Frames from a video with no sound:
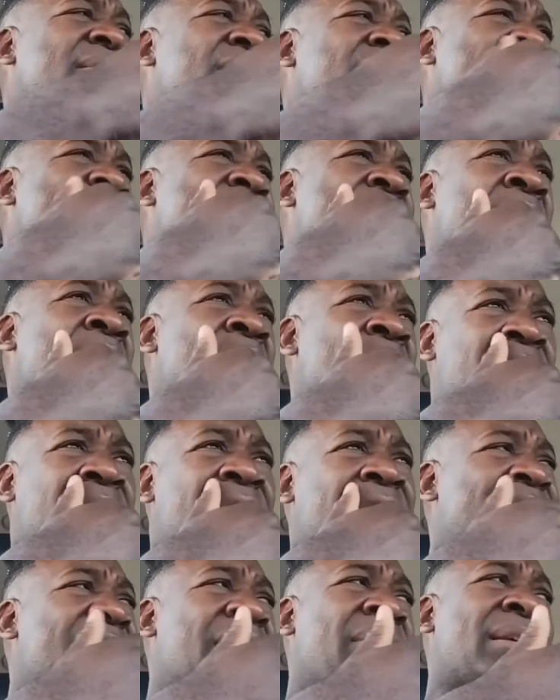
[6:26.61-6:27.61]
so sit down the
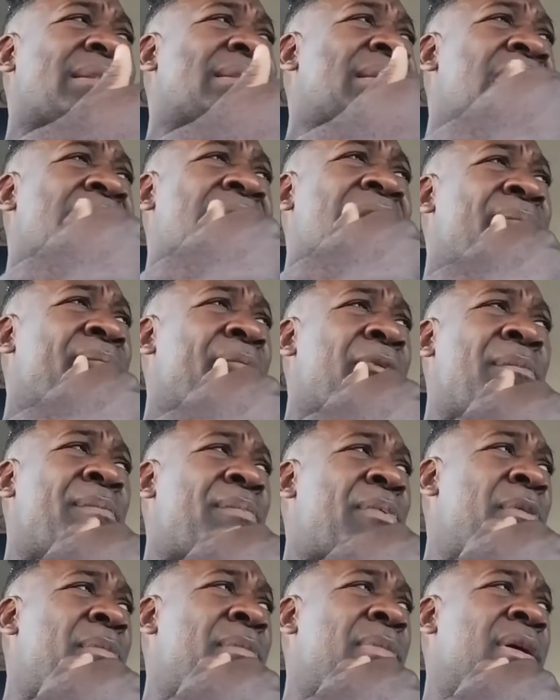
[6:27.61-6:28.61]
Rasta and them
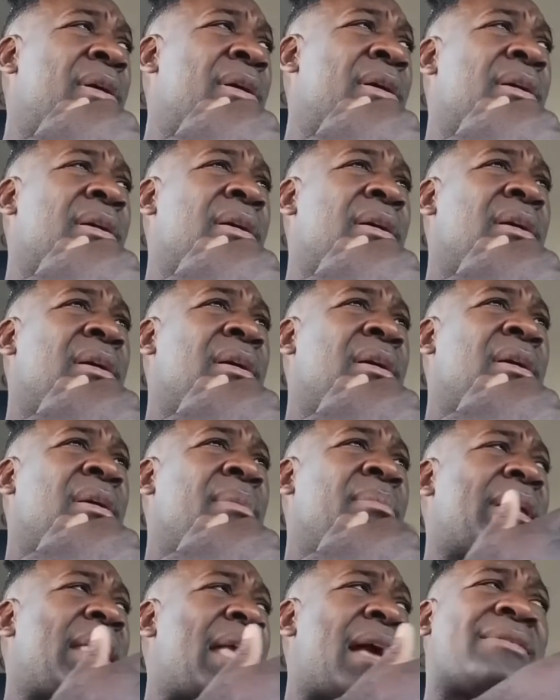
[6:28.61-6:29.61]
pum pum.
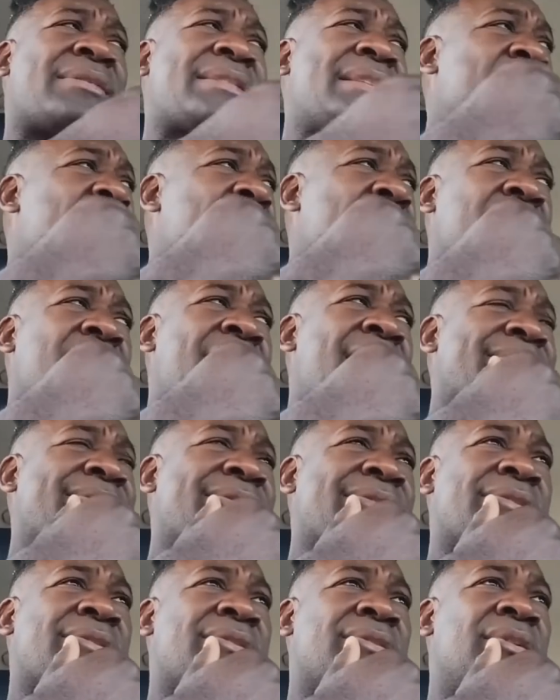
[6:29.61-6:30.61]
Me can't sit down the
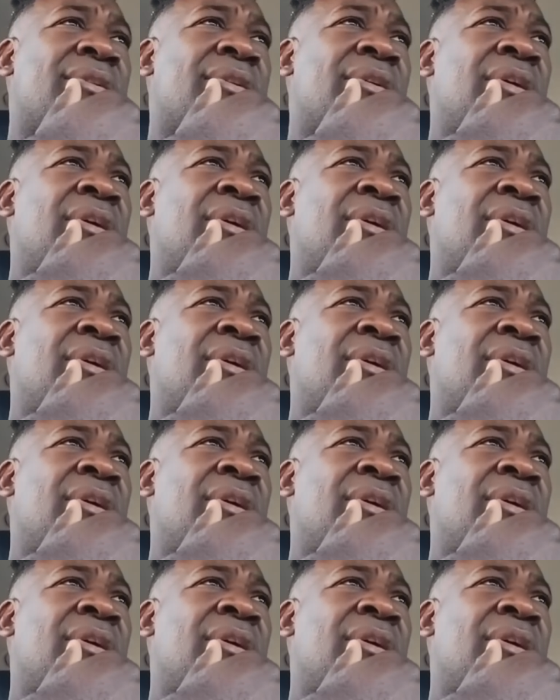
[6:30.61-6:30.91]
rest,